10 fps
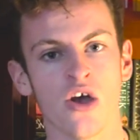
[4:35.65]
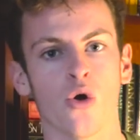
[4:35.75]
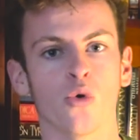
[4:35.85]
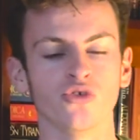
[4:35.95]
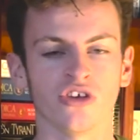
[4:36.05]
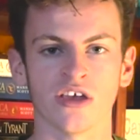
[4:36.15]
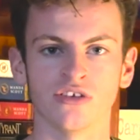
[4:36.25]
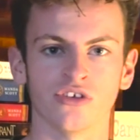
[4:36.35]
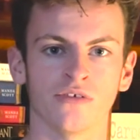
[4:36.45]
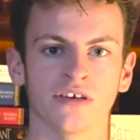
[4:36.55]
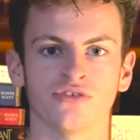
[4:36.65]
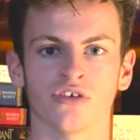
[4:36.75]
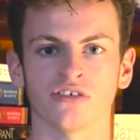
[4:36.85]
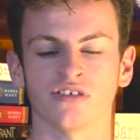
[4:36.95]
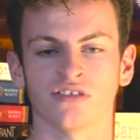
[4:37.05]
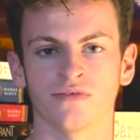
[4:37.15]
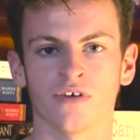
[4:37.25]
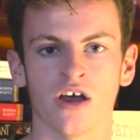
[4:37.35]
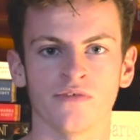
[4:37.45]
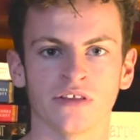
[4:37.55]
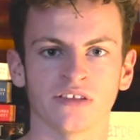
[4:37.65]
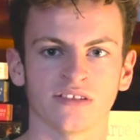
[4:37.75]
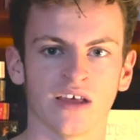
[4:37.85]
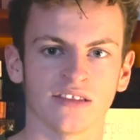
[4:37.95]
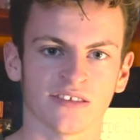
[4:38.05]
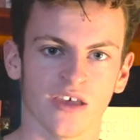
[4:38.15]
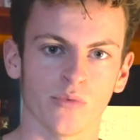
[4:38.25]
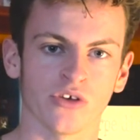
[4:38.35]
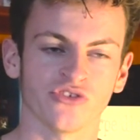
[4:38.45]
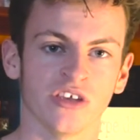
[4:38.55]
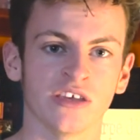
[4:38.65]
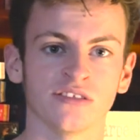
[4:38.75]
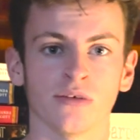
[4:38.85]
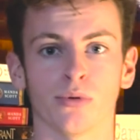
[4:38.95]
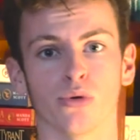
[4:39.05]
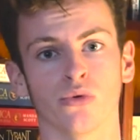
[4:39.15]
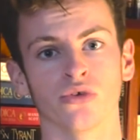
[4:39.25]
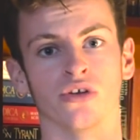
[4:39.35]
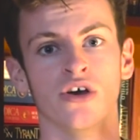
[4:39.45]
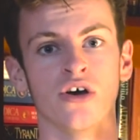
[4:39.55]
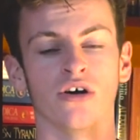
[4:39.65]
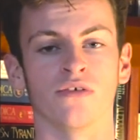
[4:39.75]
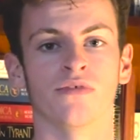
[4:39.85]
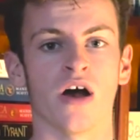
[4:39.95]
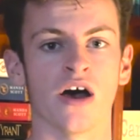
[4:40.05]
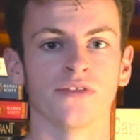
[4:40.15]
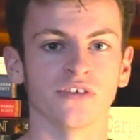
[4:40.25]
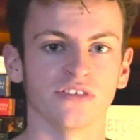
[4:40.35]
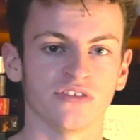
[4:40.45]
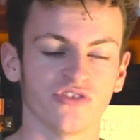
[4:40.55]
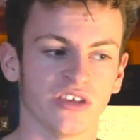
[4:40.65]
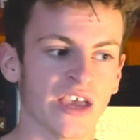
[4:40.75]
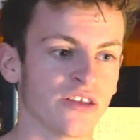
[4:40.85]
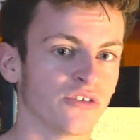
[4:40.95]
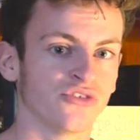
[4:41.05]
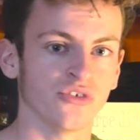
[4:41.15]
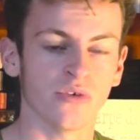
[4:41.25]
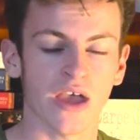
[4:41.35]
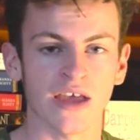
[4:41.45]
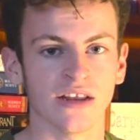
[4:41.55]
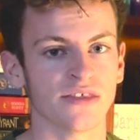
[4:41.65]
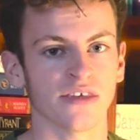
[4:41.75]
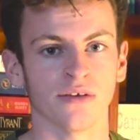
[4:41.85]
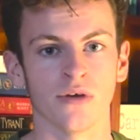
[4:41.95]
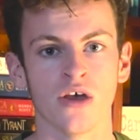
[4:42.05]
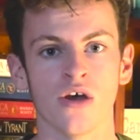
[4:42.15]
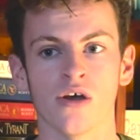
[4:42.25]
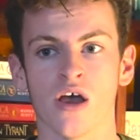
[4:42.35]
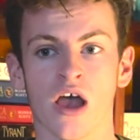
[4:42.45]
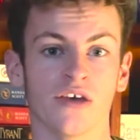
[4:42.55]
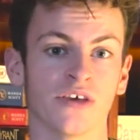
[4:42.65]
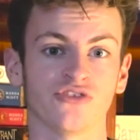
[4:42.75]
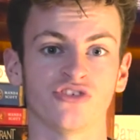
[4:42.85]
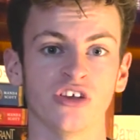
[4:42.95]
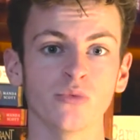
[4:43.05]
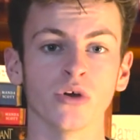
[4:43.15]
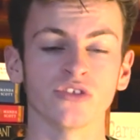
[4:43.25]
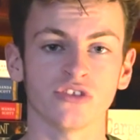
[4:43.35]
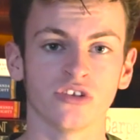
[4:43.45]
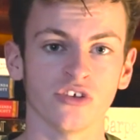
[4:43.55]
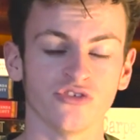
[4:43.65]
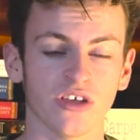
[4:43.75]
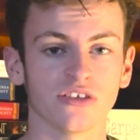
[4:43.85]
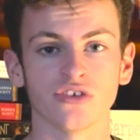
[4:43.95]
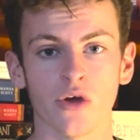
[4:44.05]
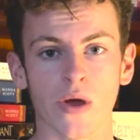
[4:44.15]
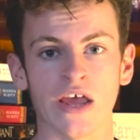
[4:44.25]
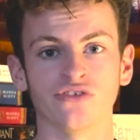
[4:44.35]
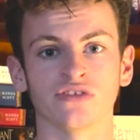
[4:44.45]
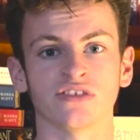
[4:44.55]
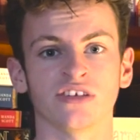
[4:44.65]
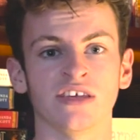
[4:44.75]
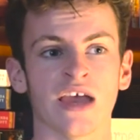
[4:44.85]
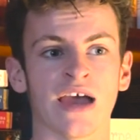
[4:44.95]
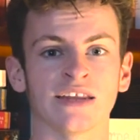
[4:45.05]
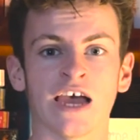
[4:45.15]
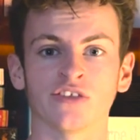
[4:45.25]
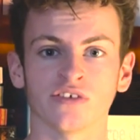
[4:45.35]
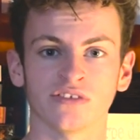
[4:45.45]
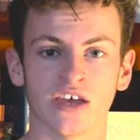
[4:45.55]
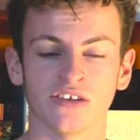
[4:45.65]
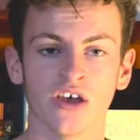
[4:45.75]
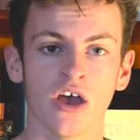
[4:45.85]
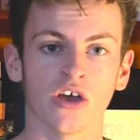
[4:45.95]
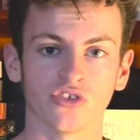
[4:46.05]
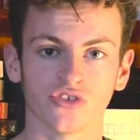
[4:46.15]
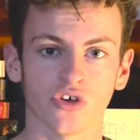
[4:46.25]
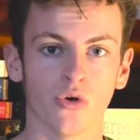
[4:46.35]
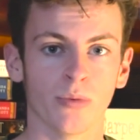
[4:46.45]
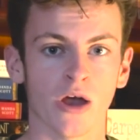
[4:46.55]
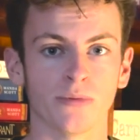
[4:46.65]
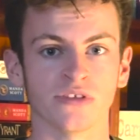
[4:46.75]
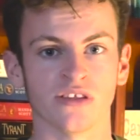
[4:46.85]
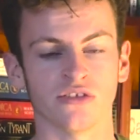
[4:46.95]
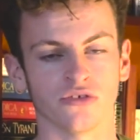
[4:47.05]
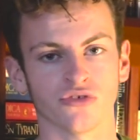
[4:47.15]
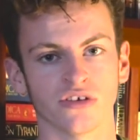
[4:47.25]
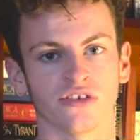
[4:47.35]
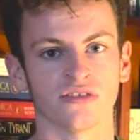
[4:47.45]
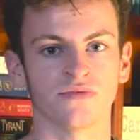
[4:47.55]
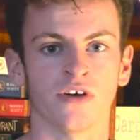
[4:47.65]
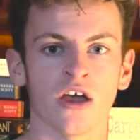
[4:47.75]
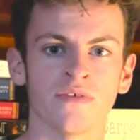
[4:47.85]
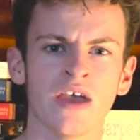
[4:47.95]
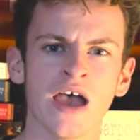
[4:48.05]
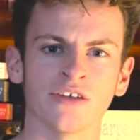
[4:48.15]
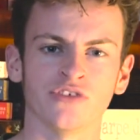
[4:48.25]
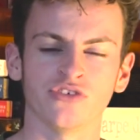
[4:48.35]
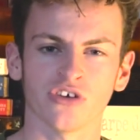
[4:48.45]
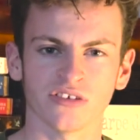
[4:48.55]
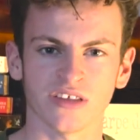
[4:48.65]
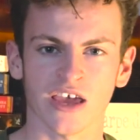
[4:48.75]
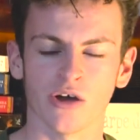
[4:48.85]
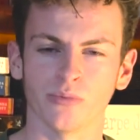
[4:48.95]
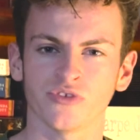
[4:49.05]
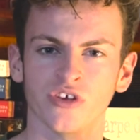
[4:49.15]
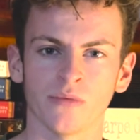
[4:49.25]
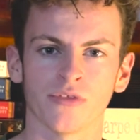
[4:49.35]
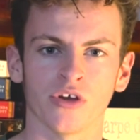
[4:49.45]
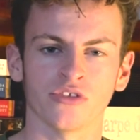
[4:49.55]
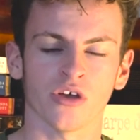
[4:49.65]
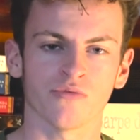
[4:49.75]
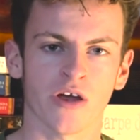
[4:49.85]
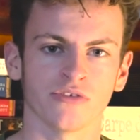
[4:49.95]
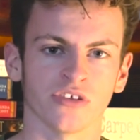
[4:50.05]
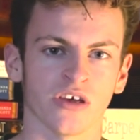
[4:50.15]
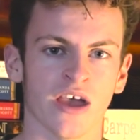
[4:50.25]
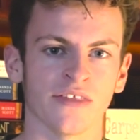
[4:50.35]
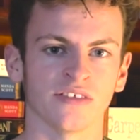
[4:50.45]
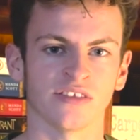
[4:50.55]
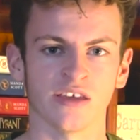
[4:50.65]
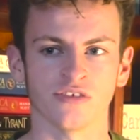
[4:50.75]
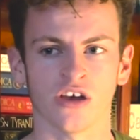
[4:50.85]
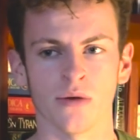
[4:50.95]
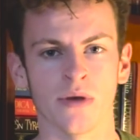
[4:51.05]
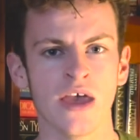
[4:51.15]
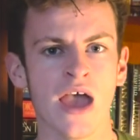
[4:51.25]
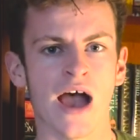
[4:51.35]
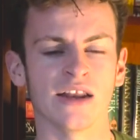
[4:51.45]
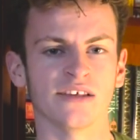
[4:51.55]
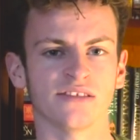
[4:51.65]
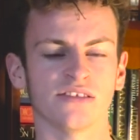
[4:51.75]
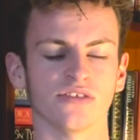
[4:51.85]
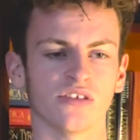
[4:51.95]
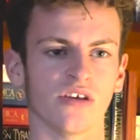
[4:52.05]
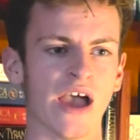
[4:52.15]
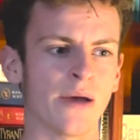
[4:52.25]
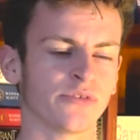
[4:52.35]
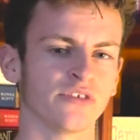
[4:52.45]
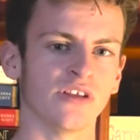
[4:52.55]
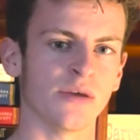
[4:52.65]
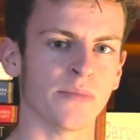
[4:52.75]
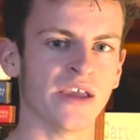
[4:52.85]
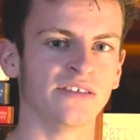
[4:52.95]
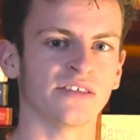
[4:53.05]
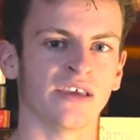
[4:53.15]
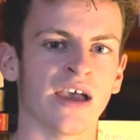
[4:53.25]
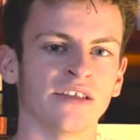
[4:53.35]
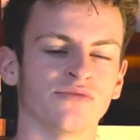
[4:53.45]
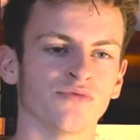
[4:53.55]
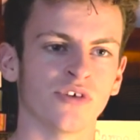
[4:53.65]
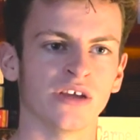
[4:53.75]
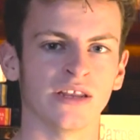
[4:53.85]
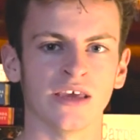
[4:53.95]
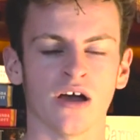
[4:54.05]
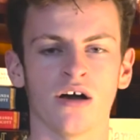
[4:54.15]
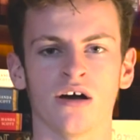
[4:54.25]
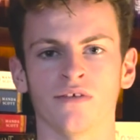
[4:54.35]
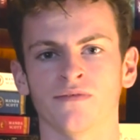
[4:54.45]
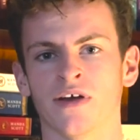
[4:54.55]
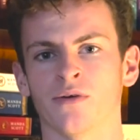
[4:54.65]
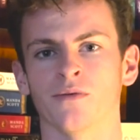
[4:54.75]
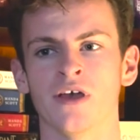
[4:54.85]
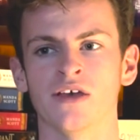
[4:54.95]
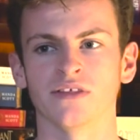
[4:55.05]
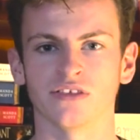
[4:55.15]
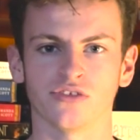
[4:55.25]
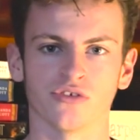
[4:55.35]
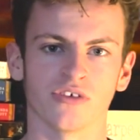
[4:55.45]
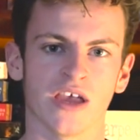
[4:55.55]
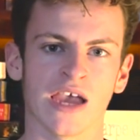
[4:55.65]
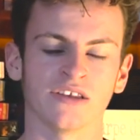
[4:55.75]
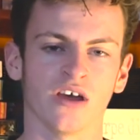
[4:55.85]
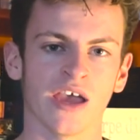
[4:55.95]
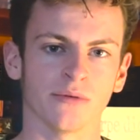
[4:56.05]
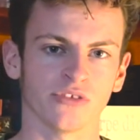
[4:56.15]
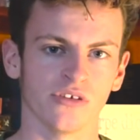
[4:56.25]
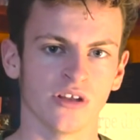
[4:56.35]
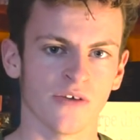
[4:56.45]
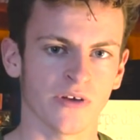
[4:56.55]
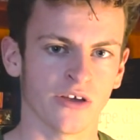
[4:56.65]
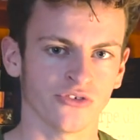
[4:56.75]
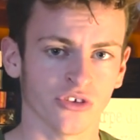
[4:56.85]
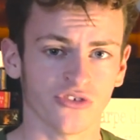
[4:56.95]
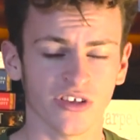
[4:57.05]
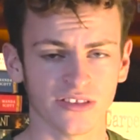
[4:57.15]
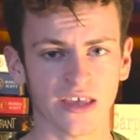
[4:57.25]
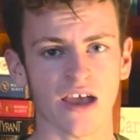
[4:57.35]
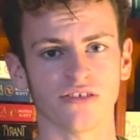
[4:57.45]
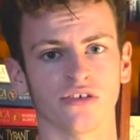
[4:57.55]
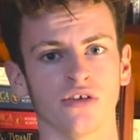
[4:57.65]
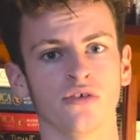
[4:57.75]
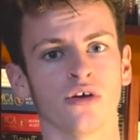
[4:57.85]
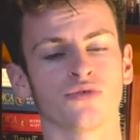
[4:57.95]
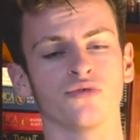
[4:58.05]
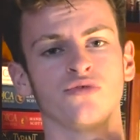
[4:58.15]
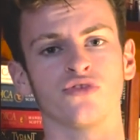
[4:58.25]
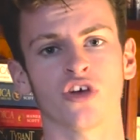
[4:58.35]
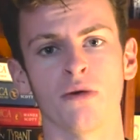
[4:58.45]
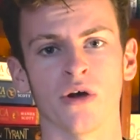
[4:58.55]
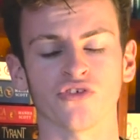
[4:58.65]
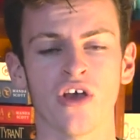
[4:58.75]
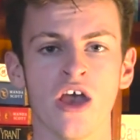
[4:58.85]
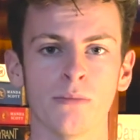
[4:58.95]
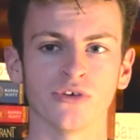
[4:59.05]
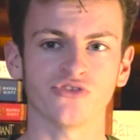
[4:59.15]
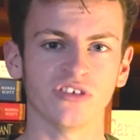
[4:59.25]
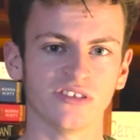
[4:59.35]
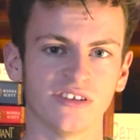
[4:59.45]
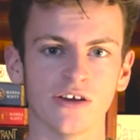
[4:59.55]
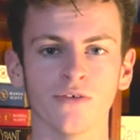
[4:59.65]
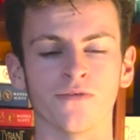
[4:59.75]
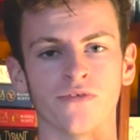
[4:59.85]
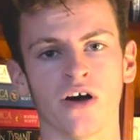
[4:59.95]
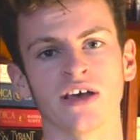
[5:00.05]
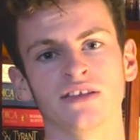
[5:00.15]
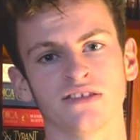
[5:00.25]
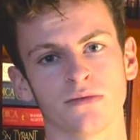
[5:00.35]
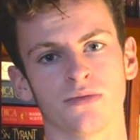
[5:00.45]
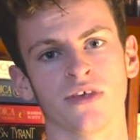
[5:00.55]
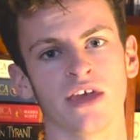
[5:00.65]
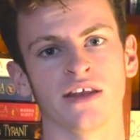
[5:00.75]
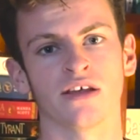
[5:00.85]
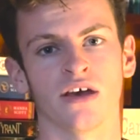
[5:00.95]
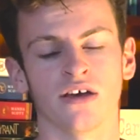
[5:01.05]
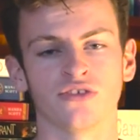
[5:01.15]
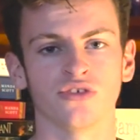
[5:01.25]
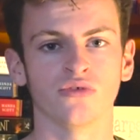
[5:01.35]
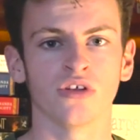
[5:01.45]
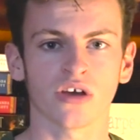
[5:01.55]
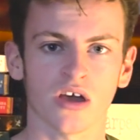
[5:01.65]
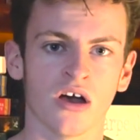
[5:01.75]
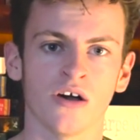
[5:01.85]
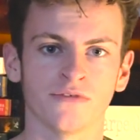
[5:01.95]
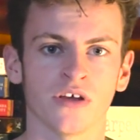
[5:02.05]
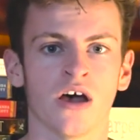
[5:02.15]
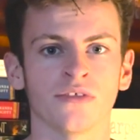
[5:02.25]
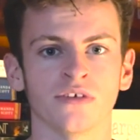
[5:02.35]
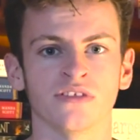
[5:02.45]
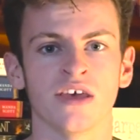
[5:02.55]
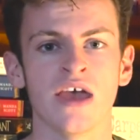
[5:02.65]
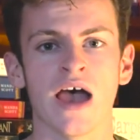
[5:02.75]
All she can do is try to survive in this landscape where she is the pawn of others. She cannot do anything that she wants to do. She has no agency, and as I said, her sole purpose is to try to survive, and she tries to help some of those around her at the same time. And it's Absolutely amazing and really heartfelt, this story, and I absolutely love how it shows she's a character who goes through so much, but she still finds something in her to look after others.